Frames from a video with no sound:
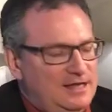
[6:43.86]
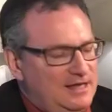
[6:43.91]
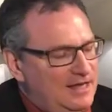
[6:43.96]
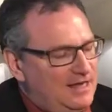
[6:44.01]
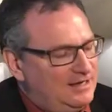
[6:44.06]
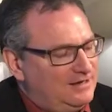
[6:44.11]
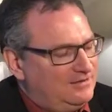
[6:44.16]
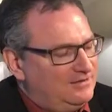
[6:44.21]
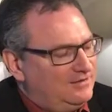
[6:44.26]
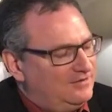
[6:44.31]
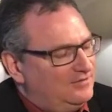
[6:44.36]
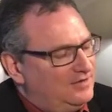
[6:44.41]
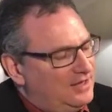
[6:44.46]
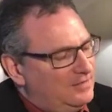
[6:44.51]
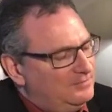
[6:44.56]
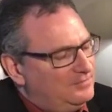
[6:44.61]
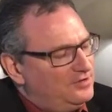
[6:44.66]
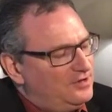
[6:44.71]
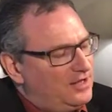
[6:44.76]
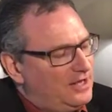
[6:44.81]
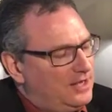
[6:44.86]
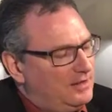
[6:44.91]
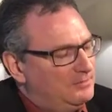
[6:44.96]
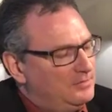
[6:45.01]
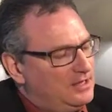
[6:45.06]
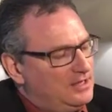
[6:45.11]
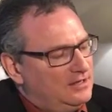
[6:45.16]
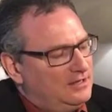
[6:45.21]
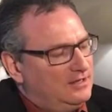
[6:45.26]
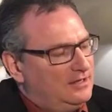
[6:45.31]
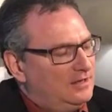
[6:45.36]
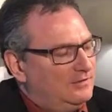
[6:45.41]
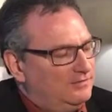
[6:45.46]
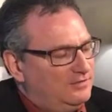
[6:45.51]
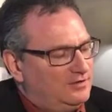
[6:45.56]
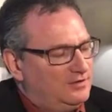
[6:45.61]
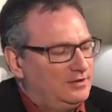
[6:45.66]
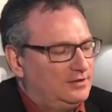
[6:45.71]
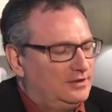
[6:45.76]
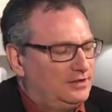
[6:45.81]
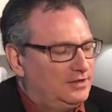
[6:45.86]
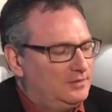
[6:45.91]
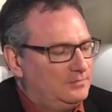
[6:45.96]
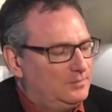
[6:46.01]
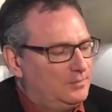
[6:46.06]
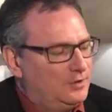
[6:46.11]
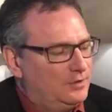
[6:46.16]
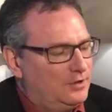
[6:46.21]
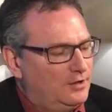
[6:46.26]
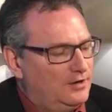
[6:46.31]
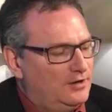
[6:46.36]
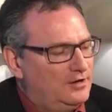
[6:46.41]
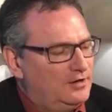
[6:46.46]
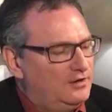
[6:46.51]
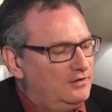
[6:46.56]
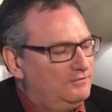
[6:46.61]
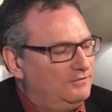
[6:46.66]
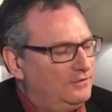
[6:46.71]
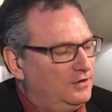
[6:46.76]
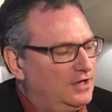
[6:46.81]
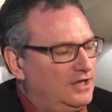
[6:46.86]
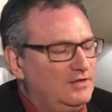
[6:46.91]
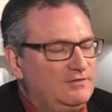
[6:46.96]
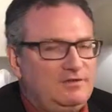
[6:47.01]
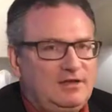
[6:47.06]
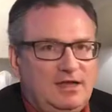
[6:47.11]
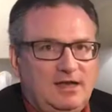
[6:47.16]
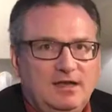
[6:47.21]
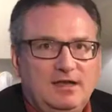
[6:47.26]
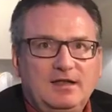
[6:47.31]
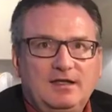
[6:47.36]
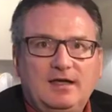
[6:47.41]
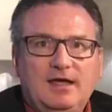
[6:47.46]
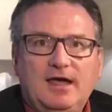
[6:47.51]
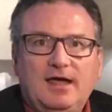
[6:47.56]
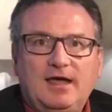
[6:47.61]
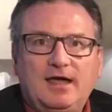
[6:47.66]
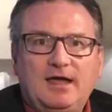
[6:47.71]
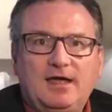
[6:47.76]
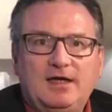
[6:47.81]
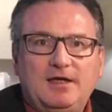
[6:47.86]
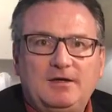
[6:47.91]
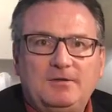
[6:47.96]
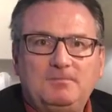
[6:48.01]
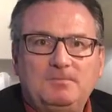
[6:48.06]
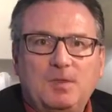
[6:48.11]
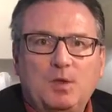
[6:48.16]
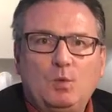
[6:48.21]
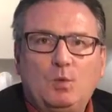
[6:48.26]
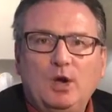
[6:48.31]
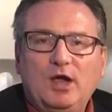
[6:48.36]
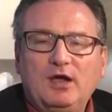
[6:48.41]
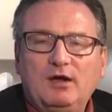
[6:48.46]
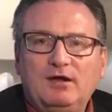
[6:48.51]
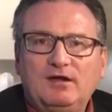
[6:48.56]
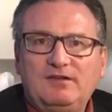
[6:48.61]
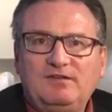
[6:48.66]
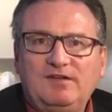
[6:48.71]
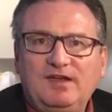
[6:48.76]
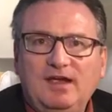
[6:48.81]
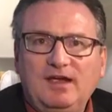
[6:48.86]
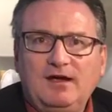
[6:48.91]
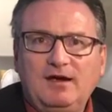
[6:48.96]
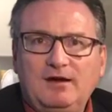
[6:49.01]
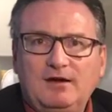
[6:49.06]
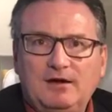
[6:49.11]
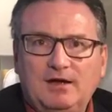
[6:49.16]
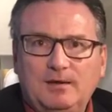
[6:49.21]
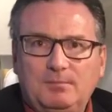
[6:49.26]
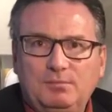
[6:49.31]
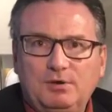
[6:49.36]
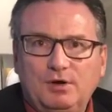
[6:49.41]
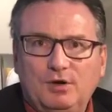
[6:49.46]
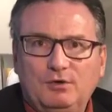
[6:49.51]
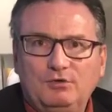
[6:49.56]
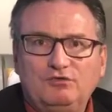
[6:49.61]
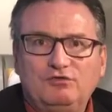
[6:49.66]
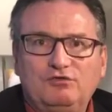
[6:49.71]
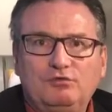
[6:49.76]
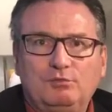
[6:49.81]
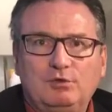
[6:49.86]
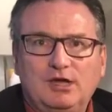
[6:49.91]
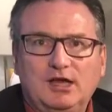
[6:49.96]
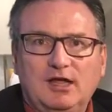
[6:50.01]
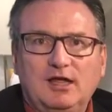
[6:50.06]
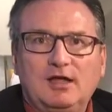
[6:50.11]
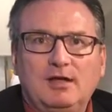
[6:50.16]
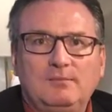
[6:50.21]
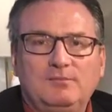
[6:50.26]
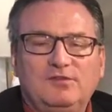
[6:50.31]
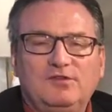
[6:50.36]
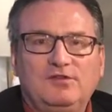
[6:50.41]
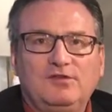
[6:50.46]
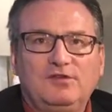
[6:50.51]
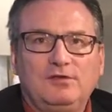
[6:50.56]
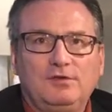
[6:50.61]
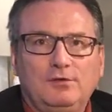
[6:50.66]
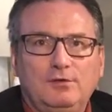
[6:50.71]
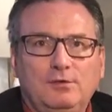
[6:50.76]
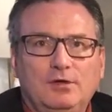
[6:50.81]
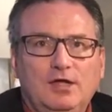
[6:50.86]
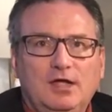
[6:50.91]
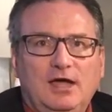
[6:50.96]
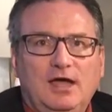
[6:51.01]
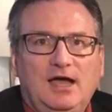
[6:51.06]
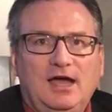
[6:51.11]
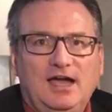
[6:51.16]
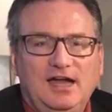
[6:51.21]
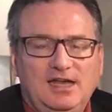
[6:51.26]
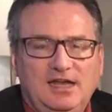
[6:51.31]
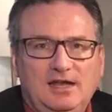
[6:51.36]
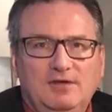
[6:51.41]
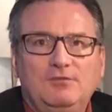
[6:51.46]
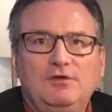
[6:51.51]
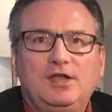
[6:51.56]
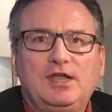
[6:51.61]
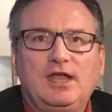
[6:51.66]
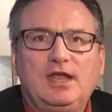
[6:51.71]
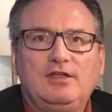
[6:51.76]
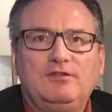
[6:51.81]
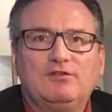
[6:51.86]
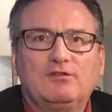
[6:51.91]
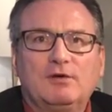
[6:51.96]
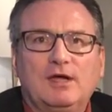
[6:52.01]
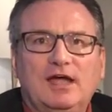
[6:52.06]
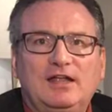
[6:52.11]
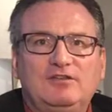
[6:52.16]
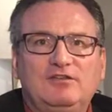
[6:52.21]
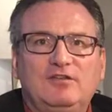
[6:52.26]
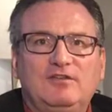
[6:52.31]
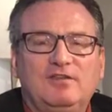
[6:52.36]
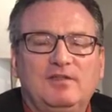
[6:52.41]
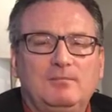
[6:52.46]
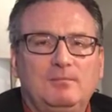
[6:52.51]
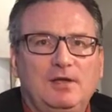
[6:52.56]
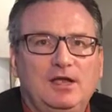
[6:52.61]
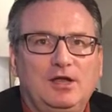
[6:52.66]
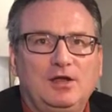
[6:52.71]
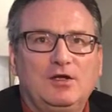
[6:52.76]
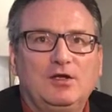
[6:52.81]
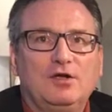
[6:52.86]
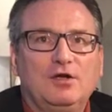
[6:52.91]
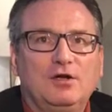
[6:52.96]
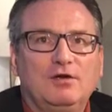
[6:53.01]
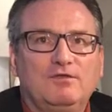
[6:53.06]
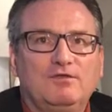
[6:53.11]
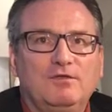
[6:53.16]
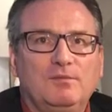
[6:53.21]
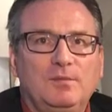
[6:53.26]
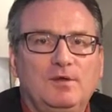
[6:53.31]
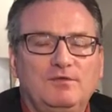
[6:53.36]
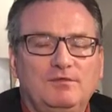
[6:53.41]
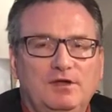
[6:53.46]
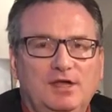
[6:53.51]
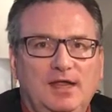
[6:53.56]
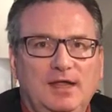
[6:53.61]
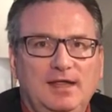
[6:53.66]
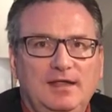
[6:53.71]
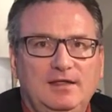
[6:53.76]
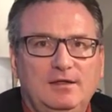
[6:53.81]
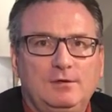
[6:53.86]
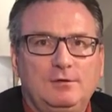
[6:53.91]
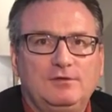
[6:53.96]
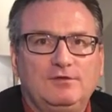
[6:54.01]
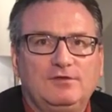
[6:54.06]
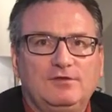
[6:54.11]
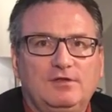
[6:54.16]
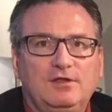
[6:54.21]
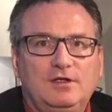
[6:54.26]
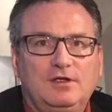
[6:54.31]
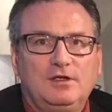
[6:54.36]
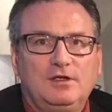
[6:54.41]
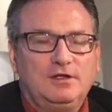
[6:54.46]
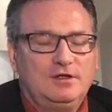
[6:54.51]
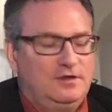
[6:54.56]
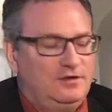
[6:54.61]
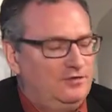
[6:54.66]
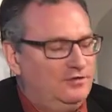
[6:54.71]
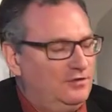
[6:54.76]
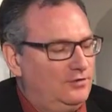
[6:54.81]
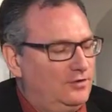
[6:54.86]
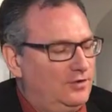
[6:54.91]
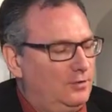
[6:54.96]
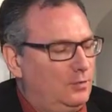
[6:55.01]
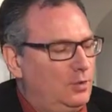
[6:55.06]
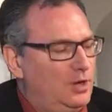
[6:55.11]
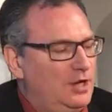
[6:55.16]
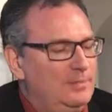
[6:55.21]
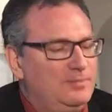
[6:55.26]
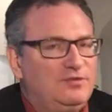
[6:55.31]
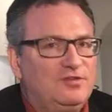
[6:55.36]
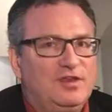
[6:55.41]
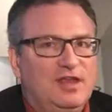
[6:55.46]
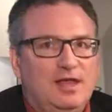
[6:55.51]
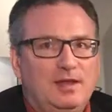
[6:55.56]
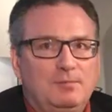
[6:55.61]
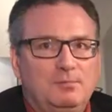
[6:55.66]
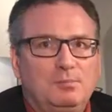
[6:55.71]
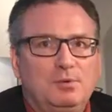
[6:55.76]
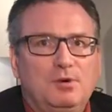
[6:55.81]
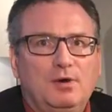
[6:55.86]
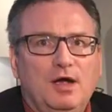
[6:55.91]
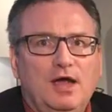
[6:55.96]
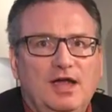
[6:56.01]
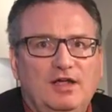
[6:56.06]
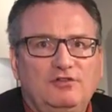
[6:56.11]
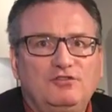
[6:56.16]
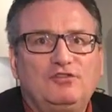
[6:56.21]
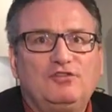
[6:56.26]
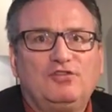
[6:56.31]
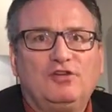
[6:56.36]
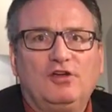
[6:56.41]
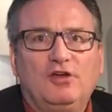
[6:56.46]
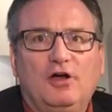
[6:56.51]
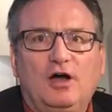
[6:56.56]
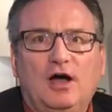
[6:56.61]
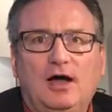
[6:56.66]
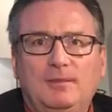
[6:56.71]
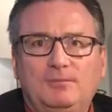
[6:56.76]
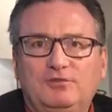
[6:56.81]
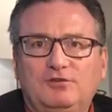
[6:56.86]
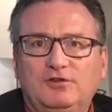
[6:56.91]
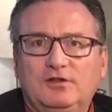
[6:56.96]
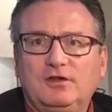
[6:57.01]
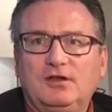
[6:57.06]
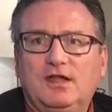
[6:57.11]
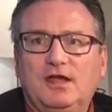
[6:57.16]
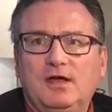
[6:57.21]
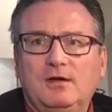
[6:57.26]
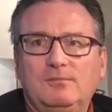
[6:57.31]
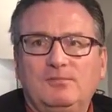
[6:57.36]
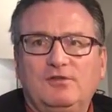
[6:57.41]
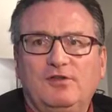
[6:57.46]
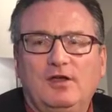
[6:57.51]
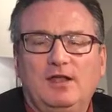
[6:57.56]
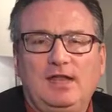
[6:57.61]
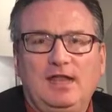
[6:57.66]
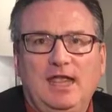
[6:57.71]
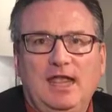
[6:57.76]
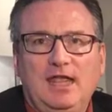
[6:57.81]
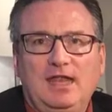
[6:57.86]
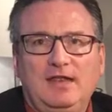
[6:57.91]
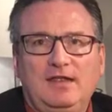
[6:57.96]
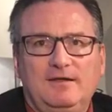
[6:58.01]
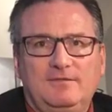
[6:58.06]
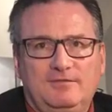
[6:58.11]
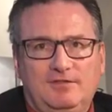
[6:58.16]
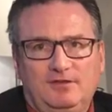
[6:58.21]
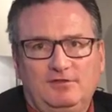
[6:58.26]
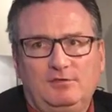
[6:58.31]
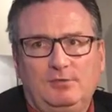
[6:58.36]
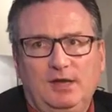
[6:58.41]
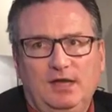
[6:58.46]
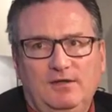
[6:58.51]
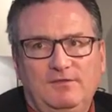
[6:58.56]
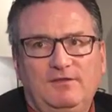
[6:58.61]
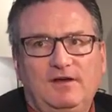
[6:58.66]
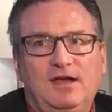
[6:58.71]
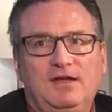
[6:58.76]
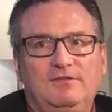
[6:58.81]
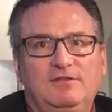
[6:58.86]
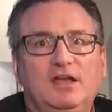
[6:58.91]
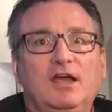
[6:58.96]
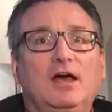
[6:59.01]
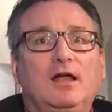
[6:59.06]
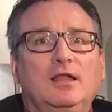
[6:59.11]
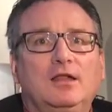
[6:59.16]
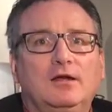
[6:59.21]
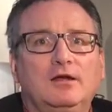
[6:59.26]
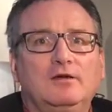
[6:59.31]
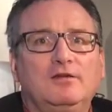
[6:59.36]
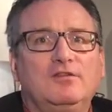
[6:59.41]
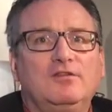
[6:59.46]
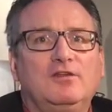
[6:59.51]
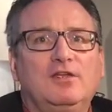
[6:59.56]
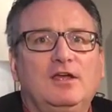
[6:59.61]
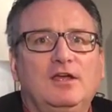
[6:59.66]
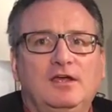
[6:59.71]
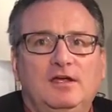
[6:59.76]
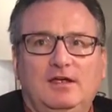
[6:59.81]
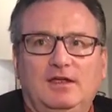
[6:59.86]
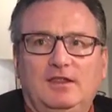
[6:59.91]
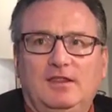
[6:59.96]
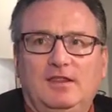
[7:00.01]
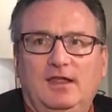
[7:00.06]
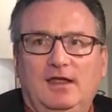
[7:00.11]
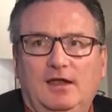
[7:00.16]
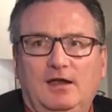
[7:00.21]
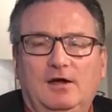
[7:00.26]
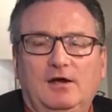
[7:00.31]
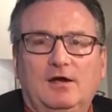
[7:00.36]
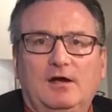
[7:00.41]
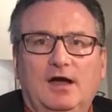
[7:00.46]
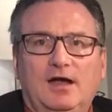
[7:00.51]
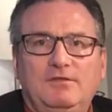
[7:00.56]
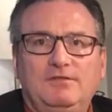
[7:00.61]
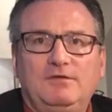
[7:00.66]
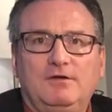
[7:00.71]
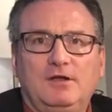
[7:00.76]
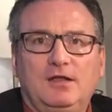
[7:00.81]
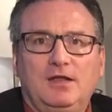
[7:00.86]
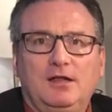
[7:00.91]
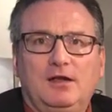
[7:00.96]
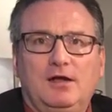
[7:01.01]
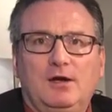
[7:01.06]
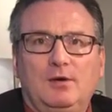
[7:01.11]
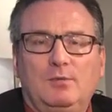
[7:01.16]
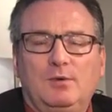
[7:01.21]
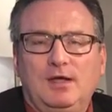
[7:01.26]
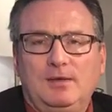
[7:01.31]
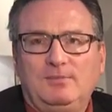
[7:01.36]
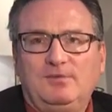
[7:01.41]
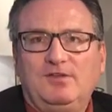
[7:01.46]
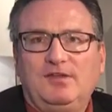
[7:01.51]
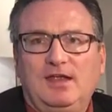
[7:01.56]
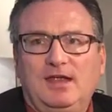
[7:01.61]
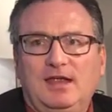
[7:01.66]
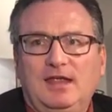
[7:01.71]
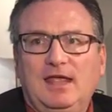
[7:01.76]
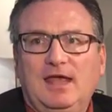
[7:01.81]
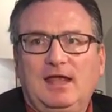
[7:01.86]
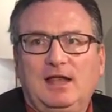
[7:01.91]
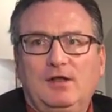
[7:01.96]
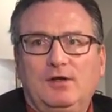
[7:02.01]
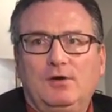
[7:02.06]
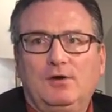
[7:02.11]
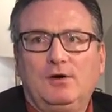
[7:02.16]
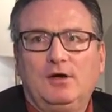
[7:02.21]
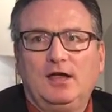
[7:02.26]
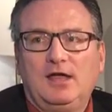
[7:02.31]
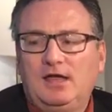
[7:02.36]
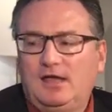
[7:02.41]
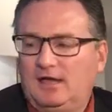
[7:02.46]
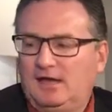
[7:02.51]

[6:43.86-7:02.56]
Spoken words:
and at the same time gives it a little more forgiving wear and tear approach when it comes to hiding everyday scratches that might occur from everyday use. So the wipe stain brush option comes on any of the 25 colors that are offered in our wipe stain category,